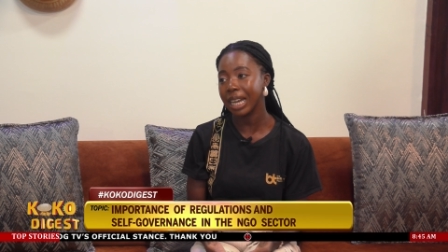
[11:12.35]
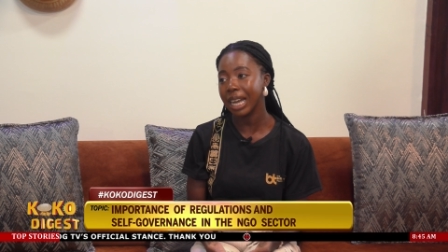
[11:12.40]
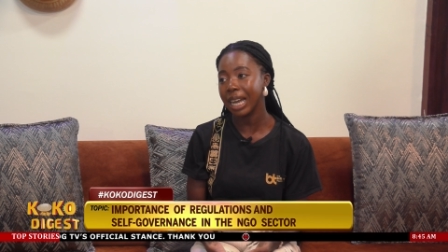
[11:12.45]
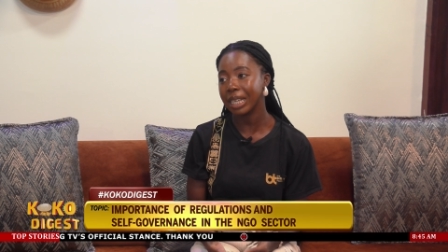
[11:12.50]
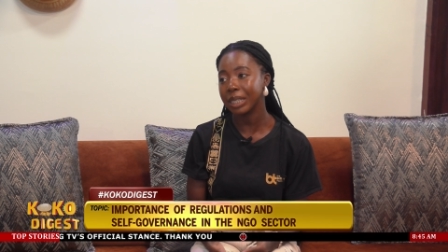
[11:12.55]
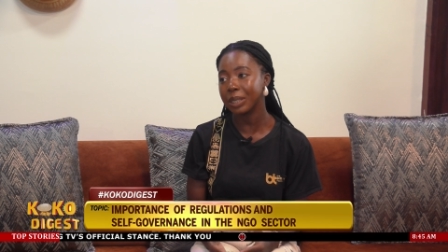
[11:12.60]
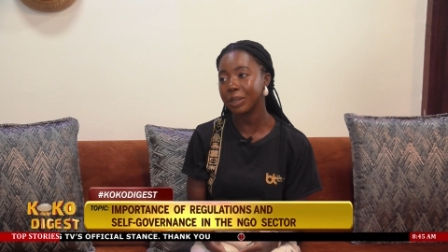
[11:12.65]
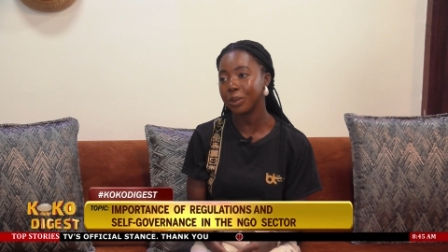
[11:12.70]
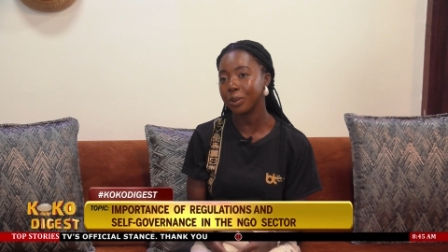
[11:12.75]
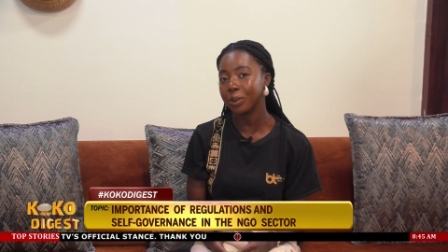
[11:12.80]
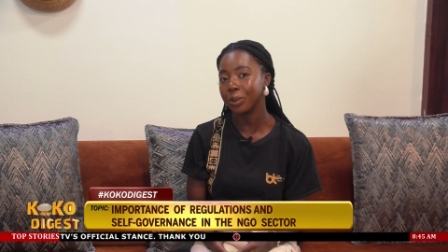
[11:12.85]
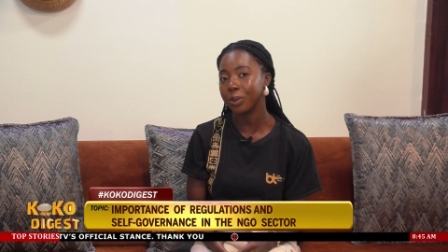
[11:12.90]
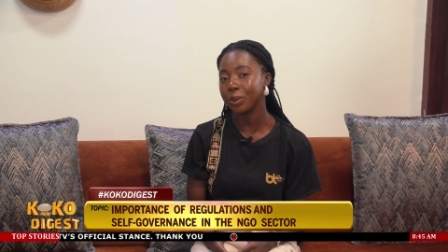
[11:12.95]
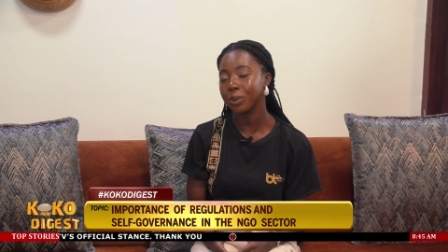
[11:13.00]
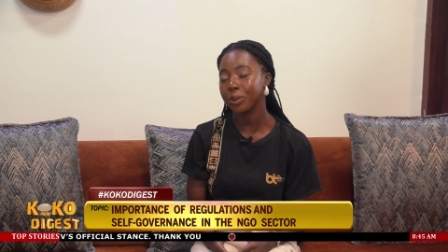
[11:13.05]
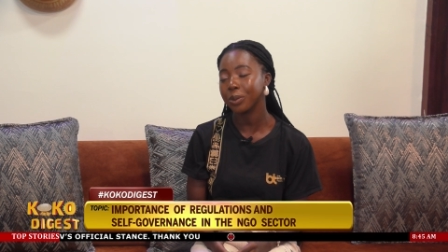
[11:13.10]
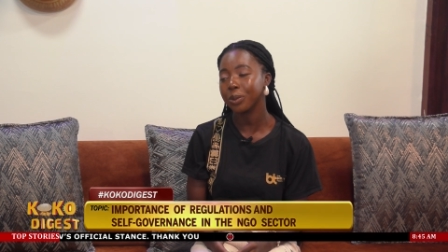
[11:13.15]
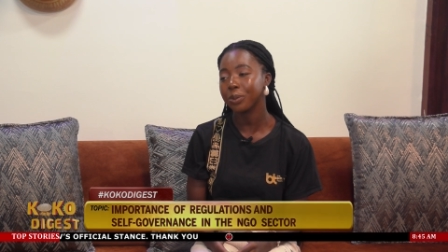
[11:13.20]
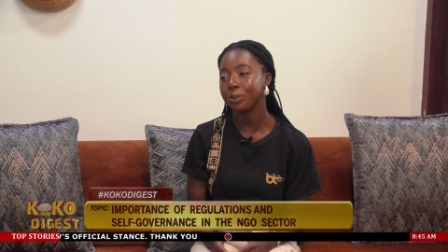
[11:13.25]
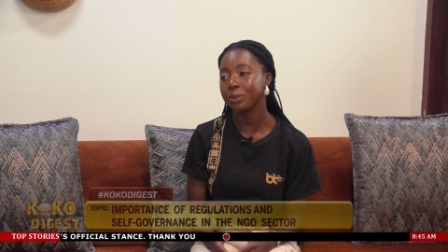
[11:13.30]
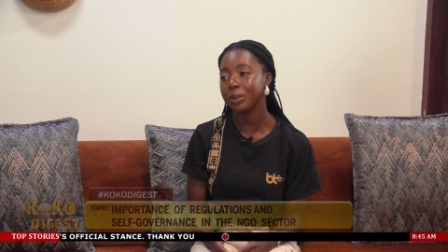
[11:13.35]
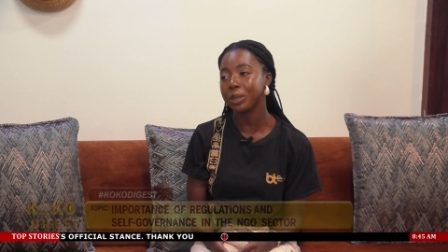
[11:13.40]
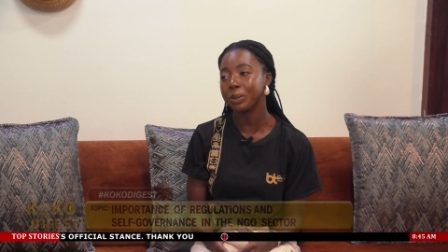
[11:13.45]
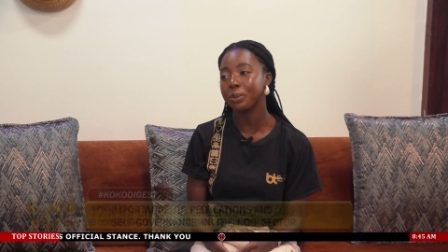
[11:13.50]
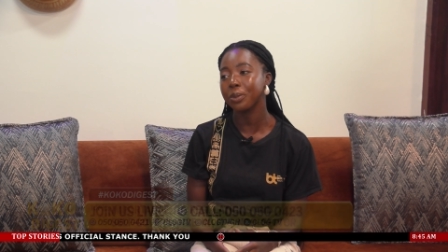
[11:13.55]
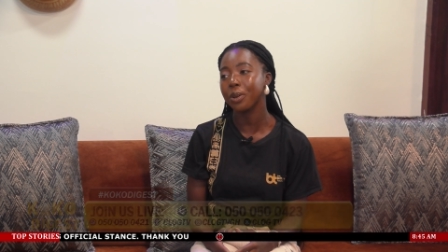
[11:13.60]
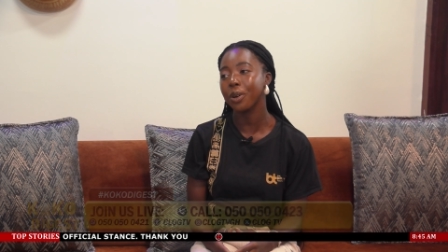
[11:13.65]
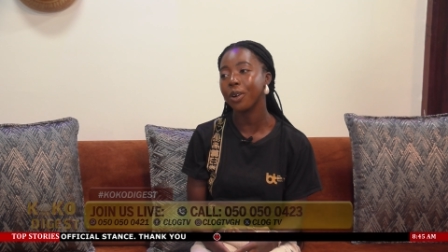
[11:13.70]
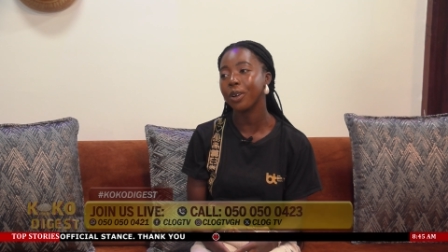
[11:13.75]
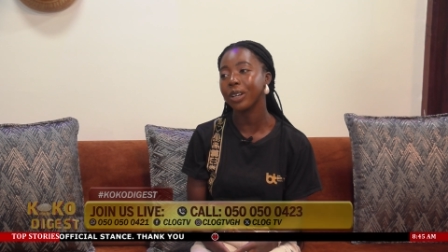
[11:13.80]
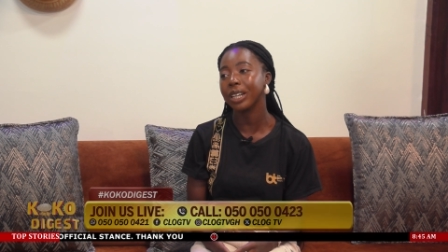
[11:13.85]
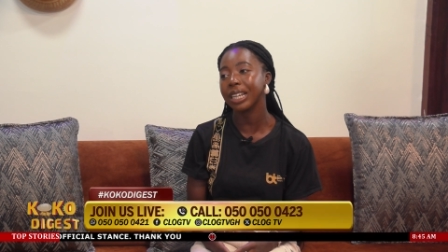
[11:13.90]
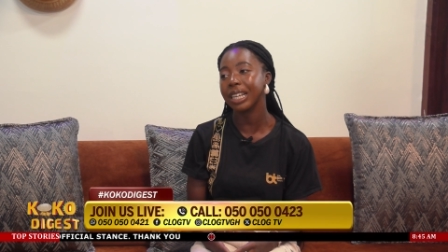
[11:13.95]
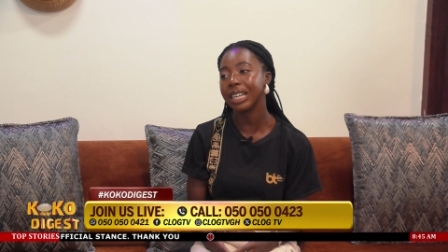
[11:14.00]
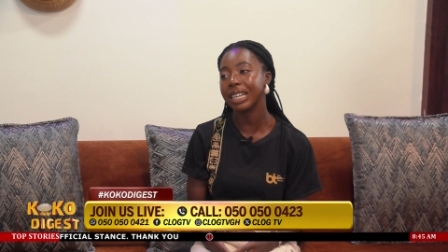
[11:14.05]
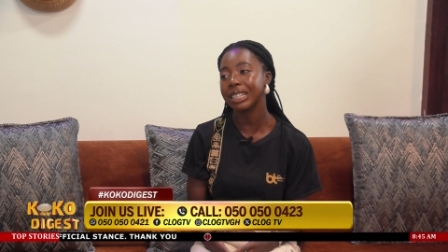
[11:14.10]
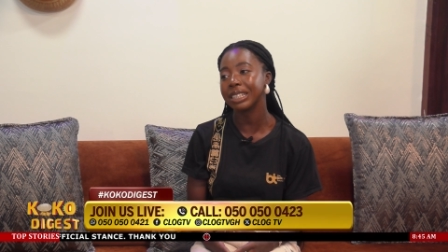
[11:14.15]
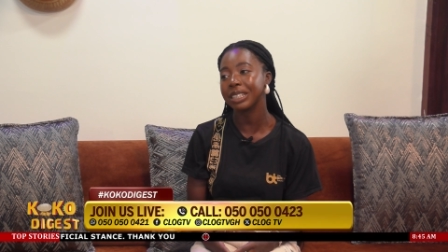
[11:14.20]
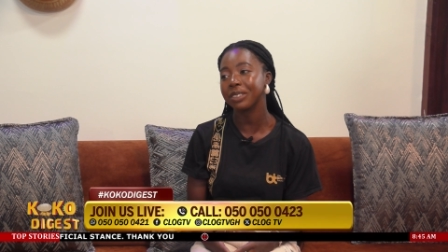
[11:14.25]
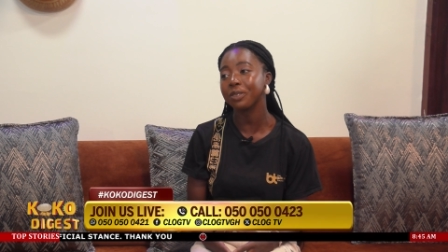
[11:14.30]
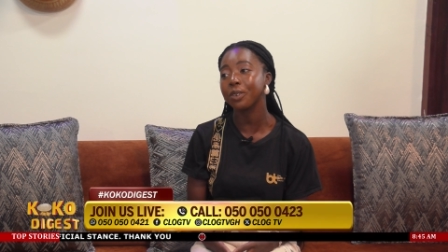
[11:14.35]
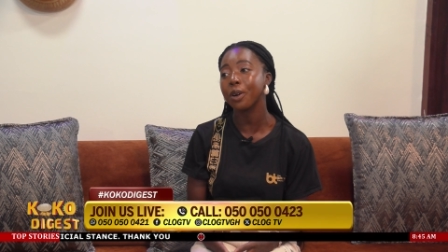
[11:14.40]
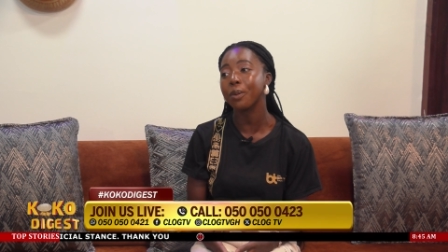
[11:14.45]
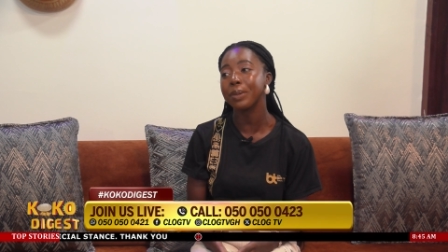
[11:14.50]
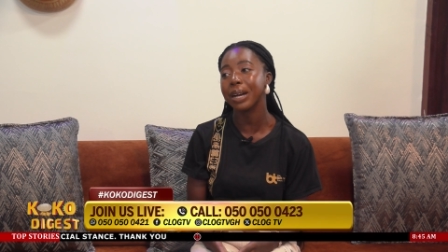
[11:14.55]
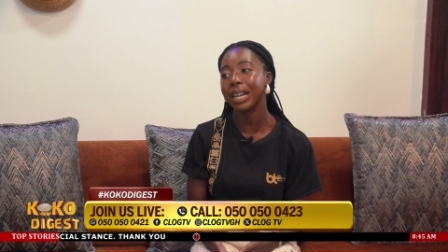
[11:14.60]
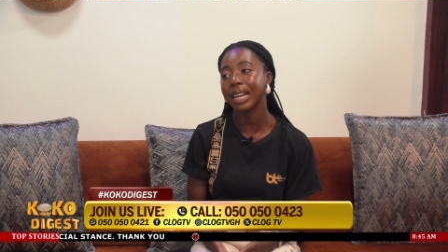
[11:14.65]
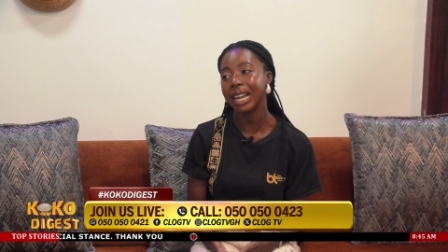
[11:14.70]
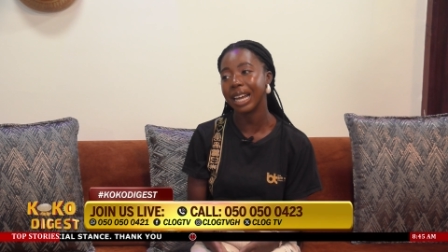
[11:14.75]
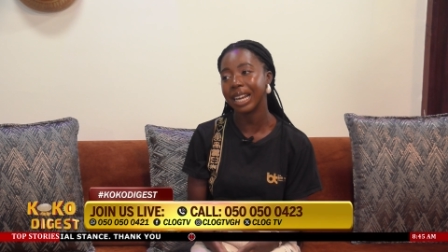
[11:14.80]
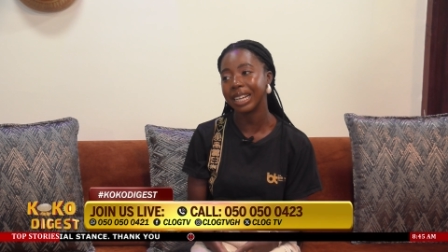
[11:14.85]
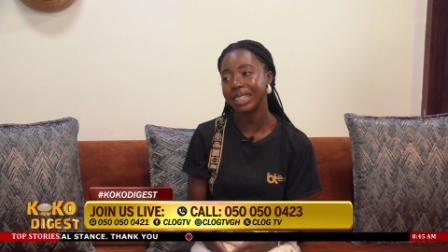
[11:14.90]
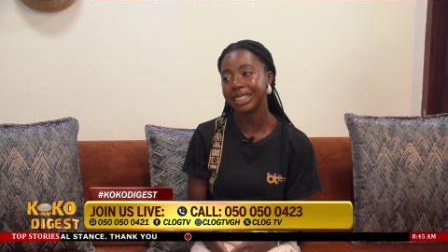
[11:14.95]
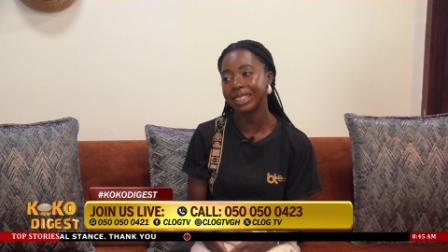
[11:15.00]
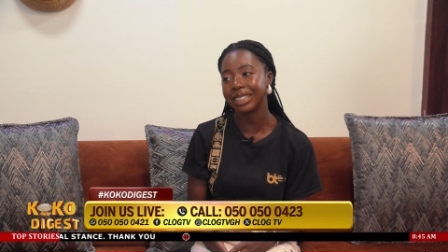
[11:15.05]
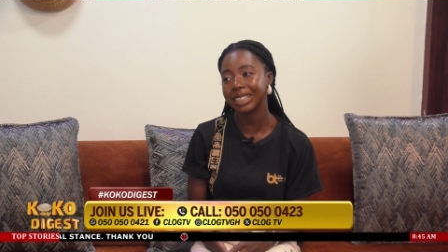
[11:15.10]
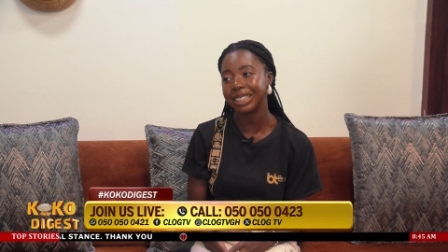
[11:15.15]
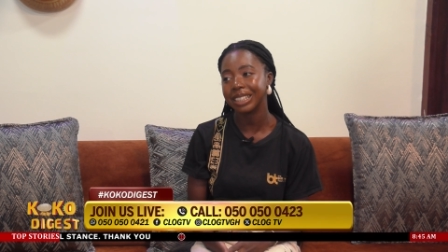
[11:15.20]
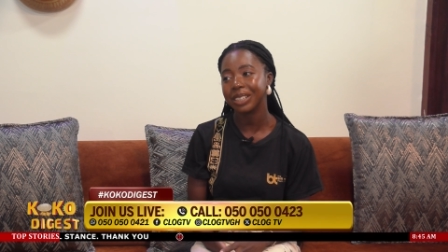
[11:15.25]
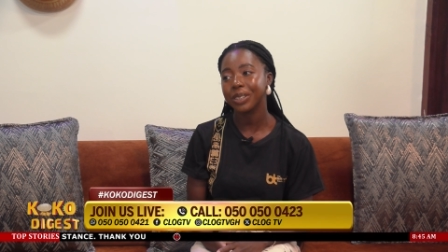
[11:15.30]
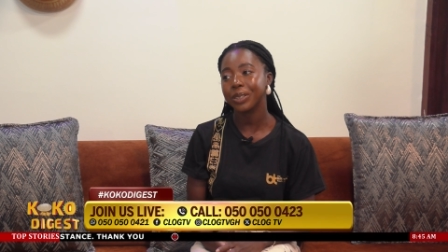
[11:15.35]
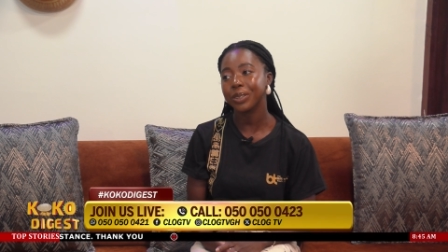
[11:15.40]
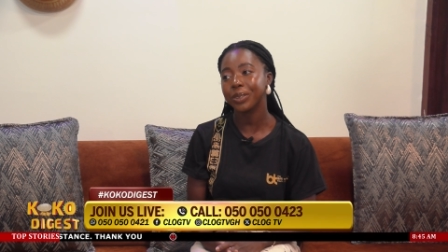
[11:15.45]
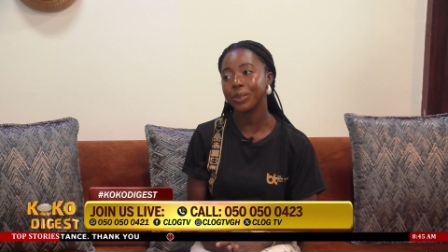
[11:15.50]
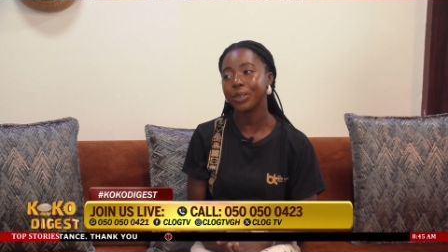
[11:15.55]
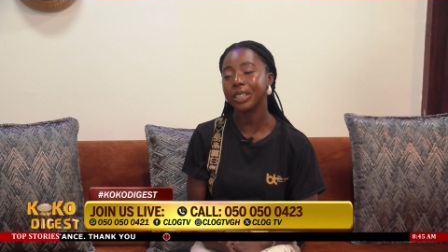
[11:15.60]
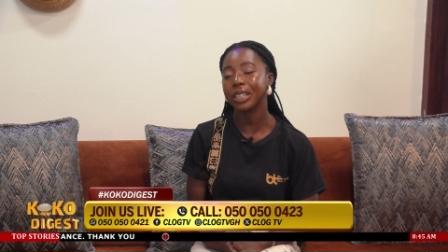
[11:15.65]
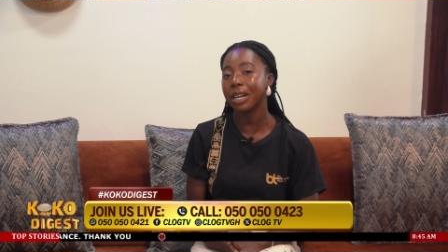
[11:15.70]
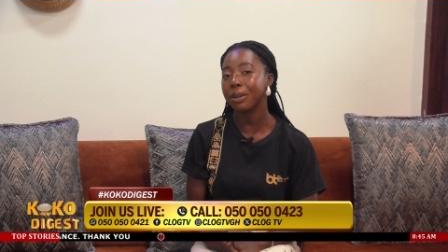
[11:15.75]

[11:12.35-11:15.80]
it has to be more or less formalized. Okay.